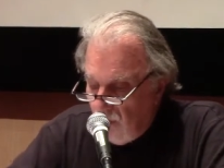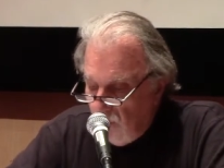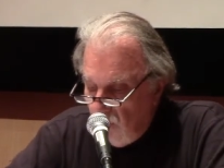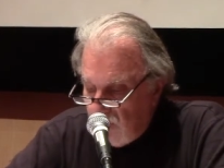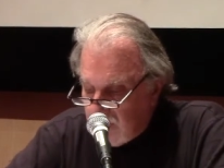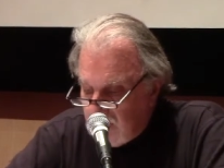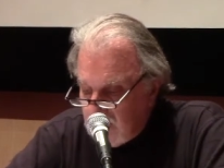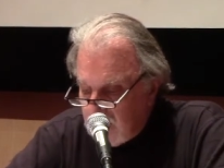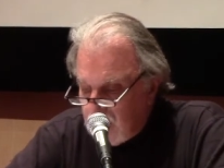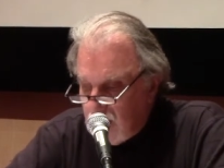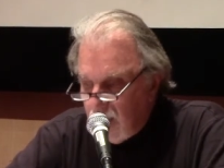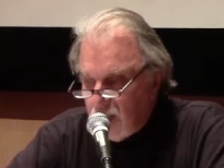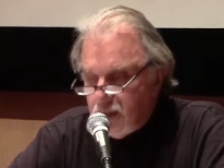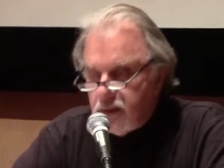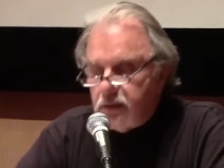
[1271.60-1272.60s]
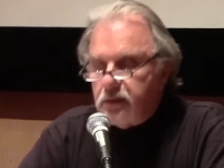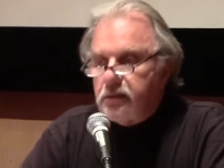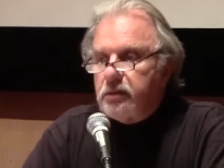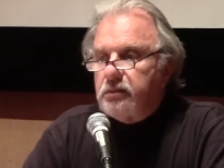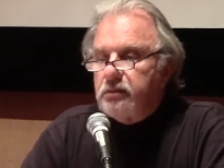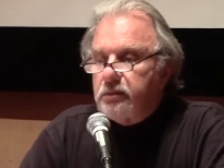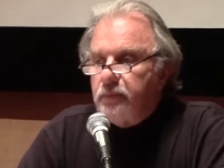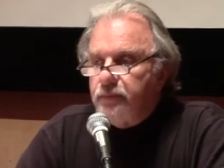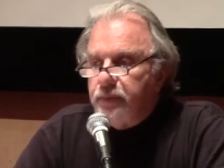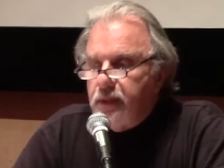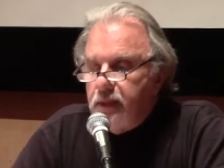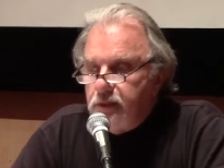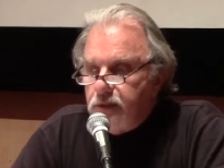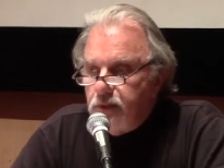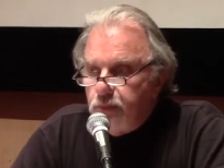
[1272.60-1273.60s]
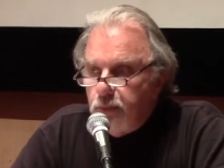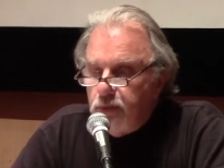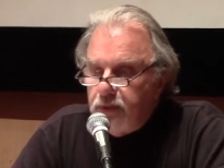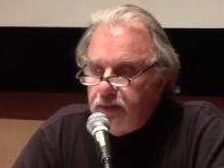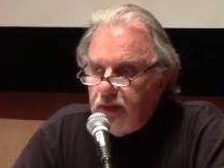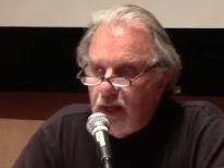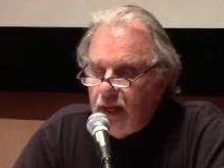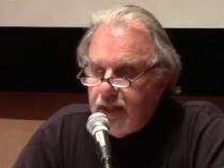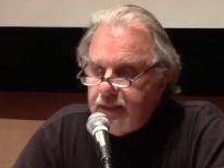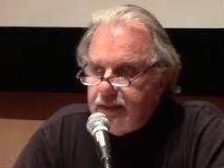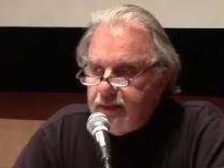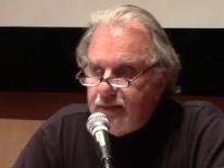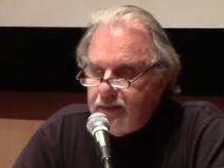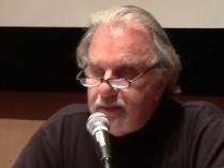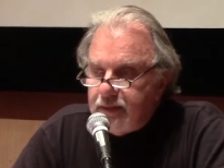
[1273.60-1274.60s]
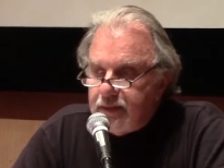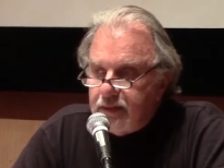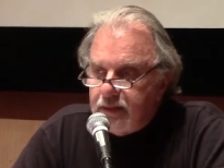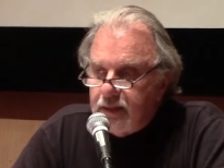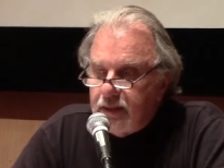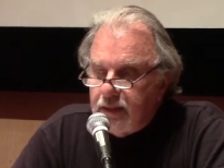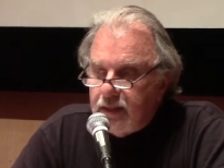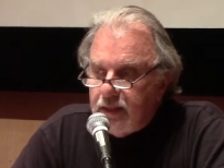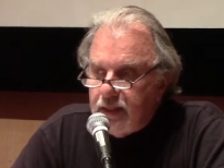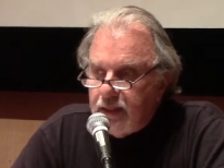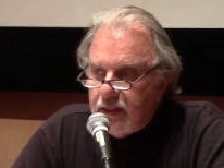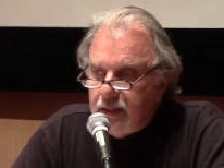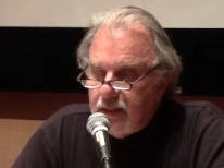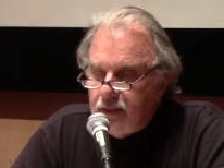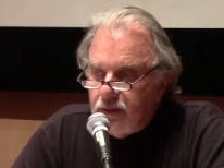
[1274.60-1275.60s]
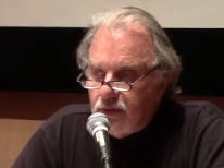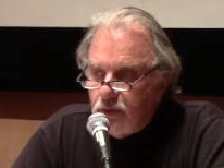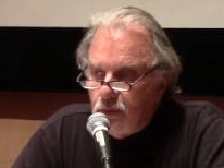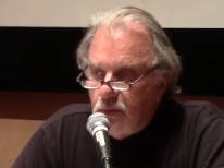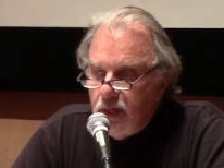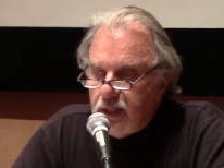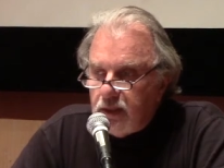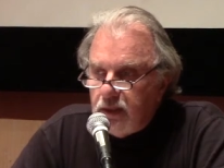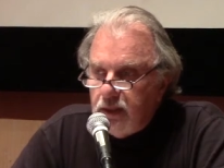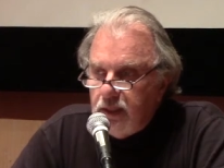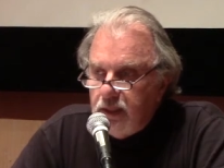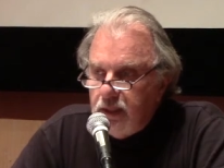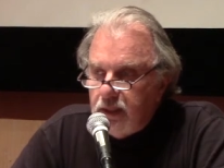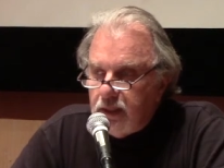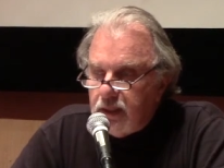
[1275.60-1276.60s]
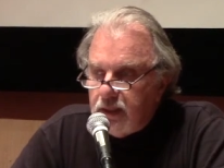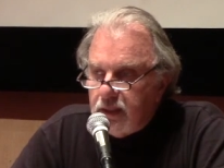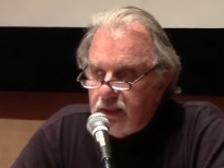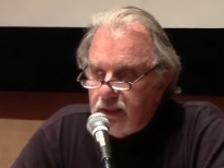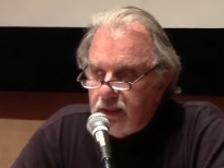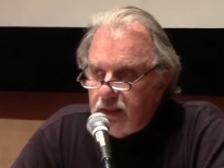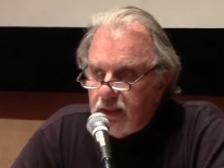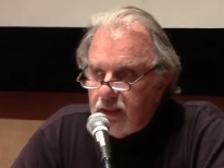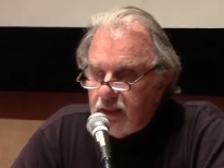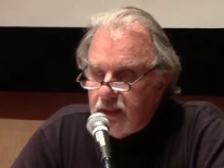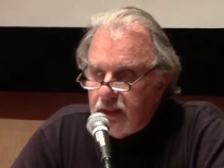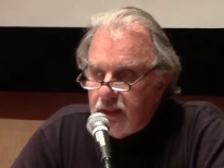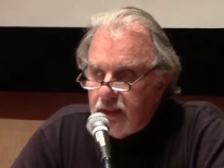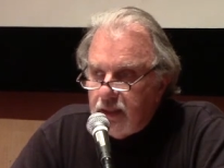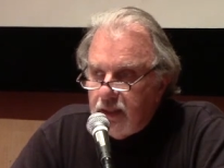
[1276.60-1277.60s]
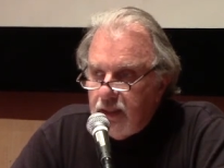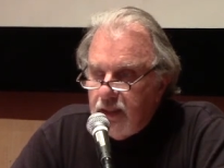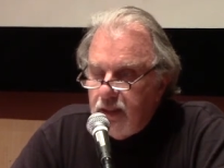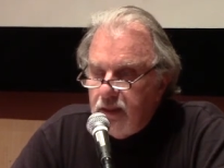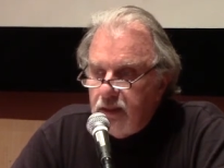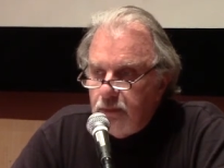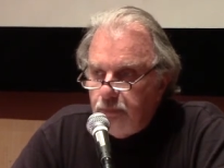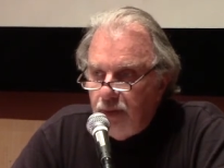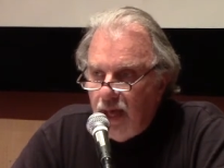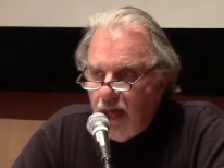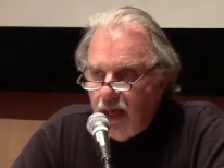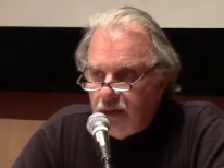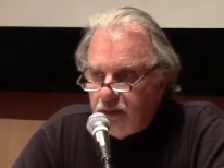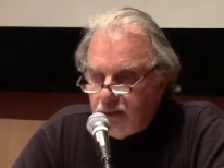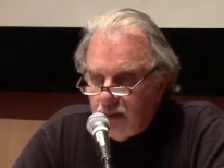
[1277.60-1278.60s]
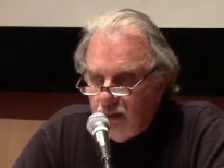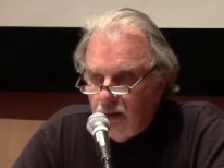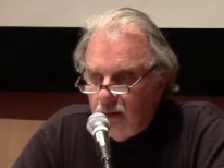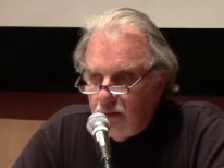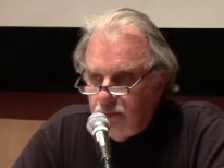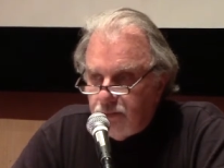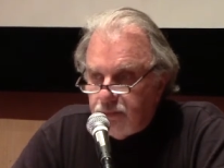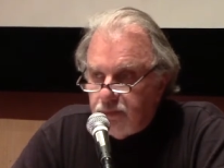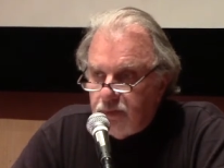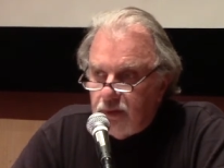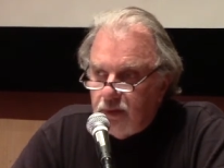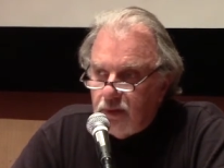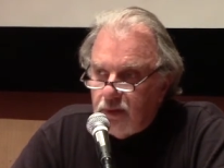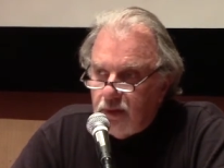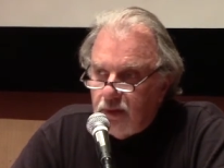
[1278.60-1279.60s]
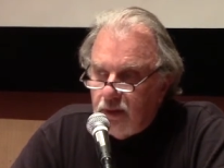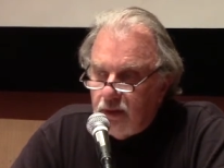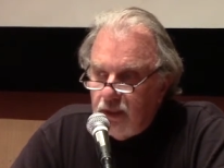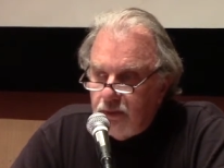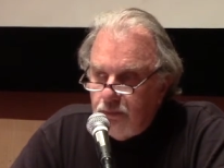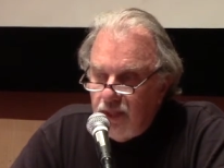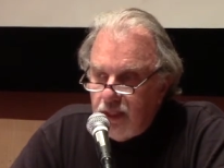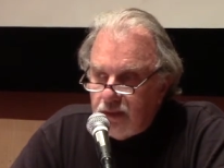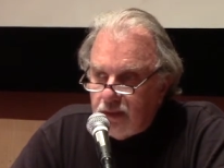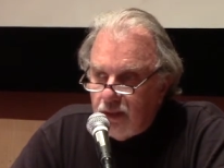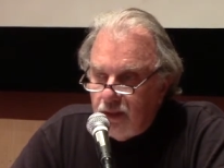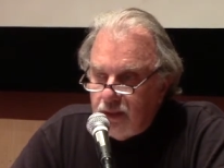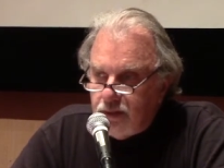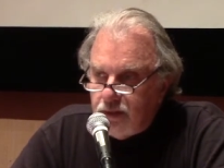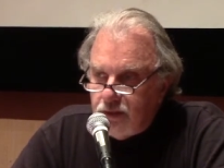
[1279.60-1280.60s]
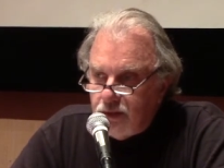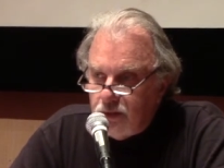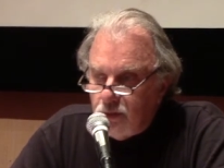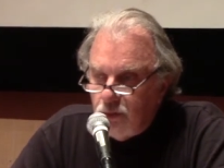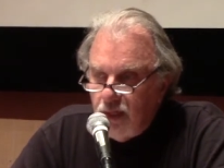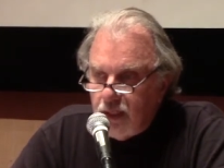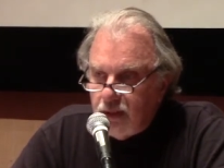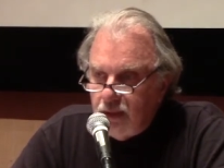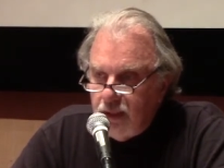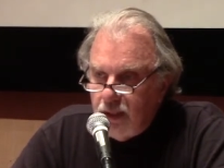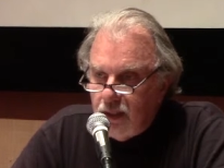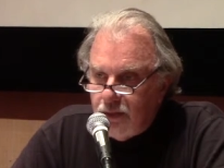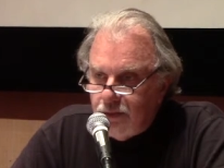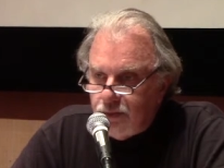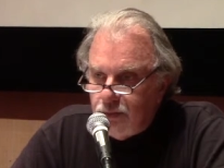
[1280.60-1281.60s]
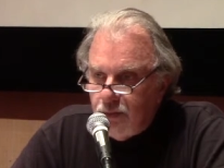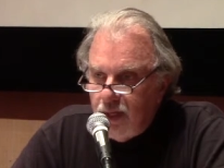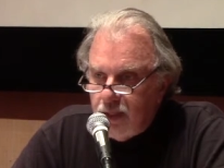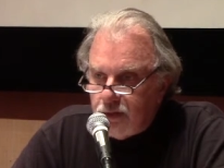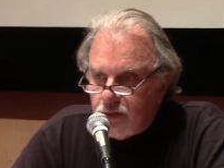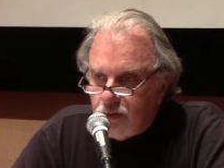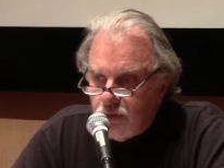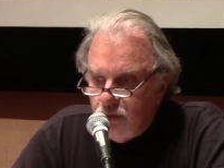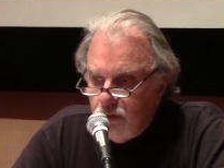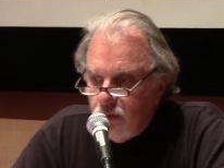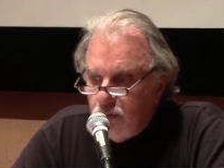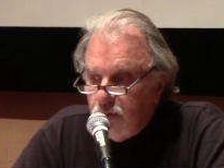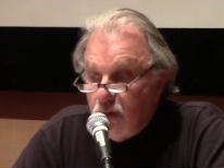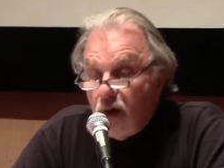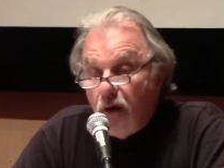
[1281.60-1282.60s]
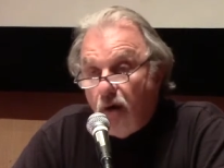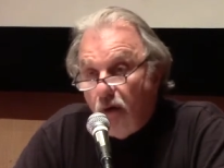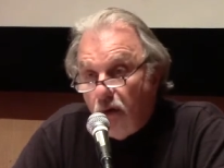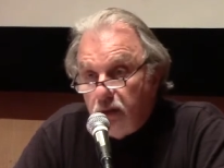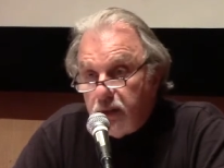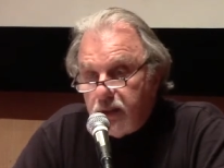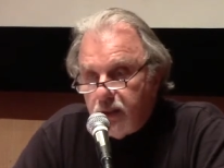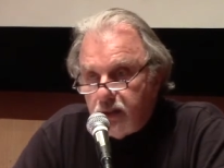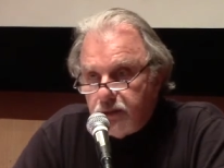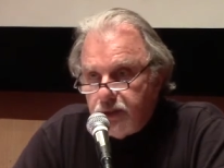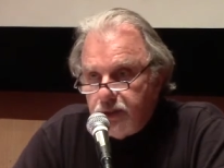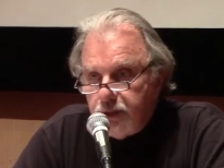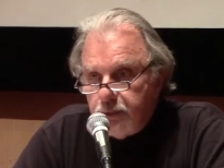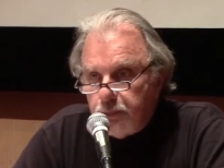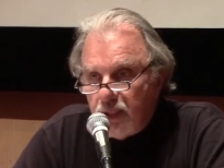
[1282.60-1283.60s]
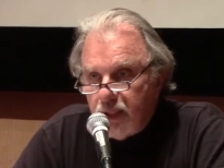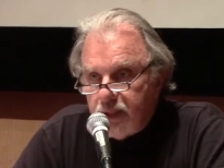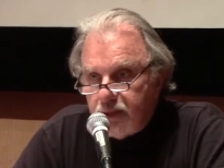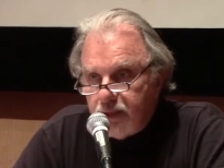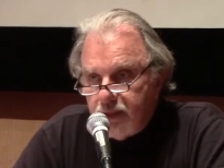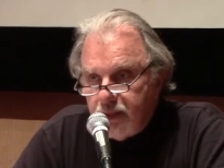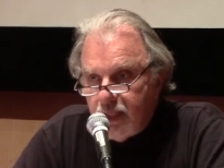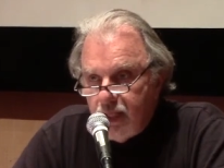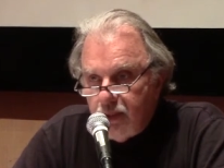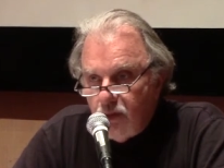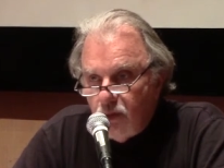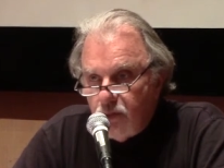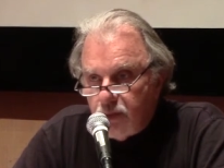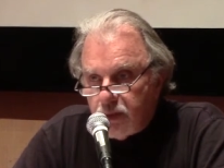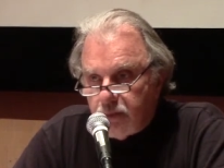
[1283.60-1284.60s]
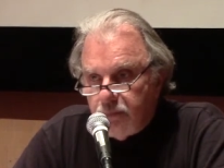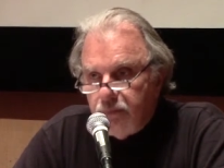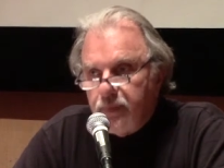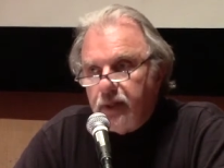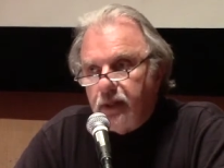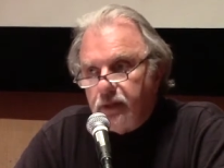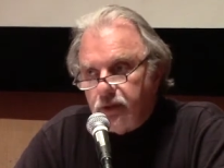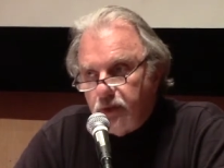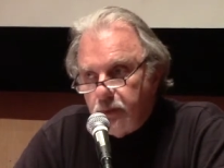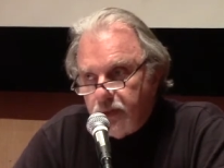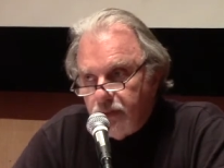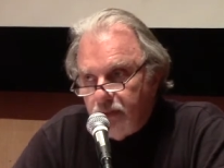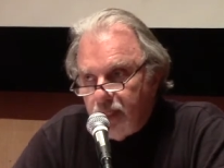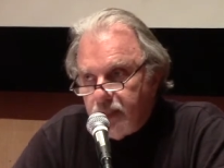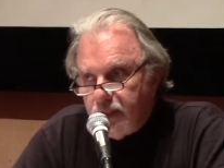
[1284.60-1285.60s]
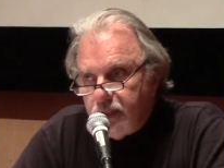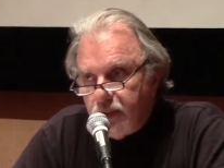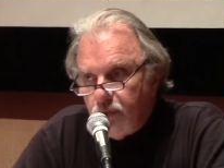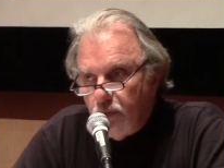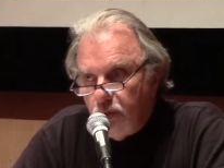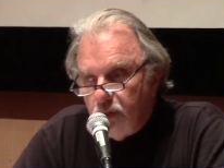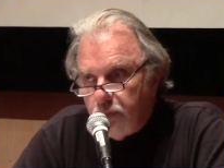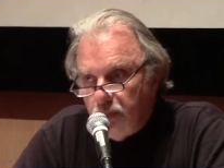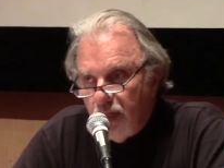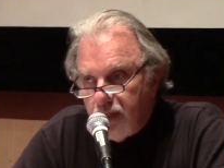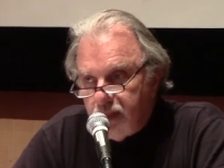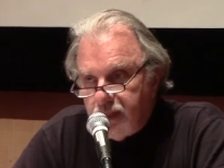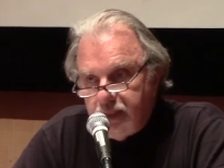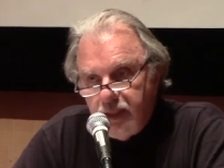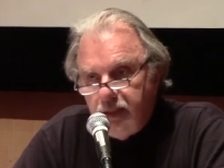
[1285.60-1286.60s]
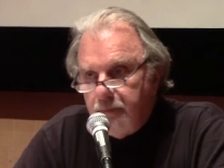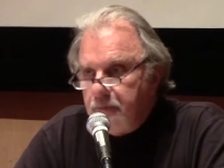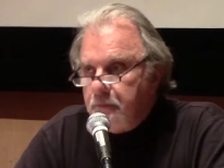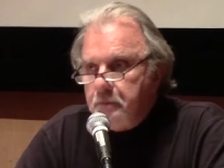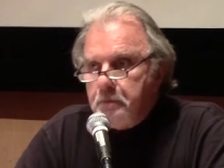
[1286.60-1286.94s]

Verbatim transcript: What this does is to put ISIS directly in the path of. It makes ISIS directly a threat to all the countries it plans to take over. In terms of ISIS foreign policy,